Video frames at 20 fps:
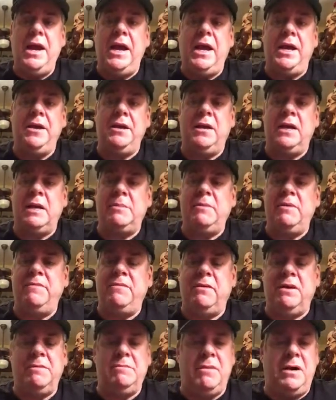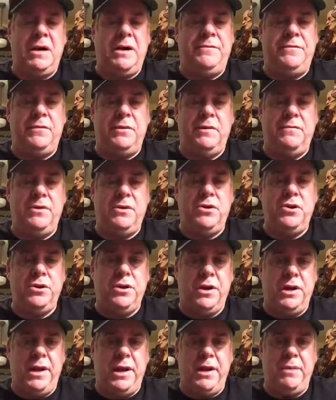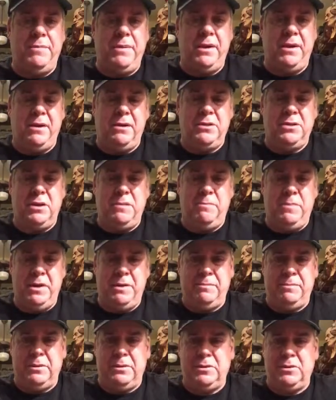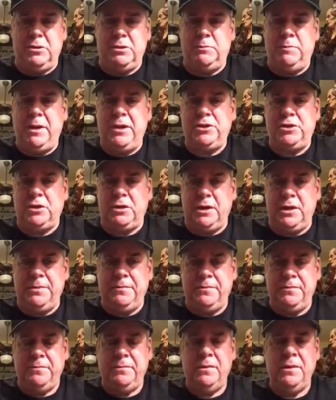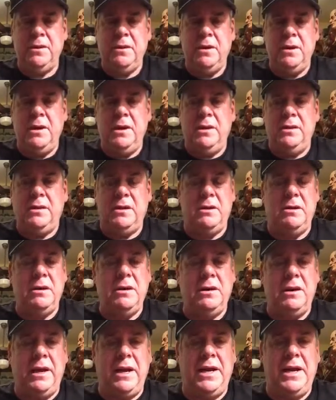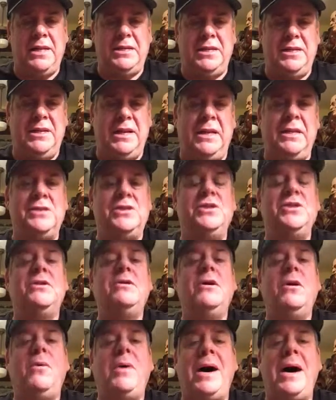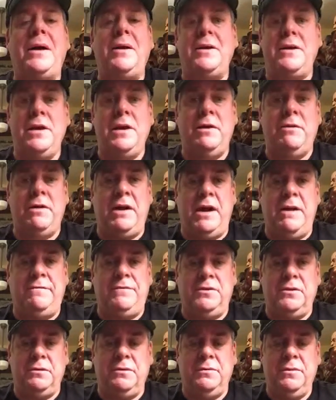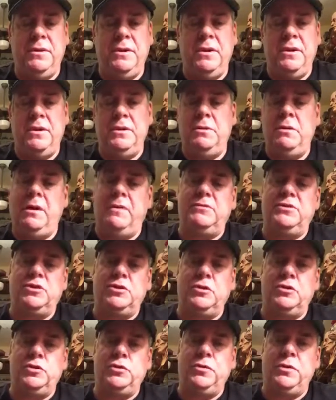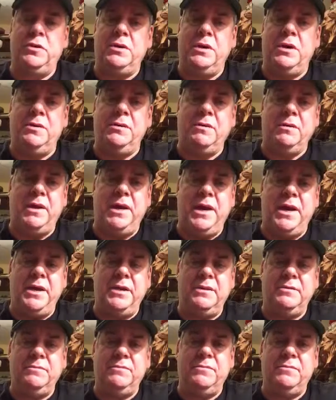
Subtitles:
And you're going to be very mindful of the good leg, because in pit bulls especially, the good leg has a tendency to go out a year after you have surgery on the other leg.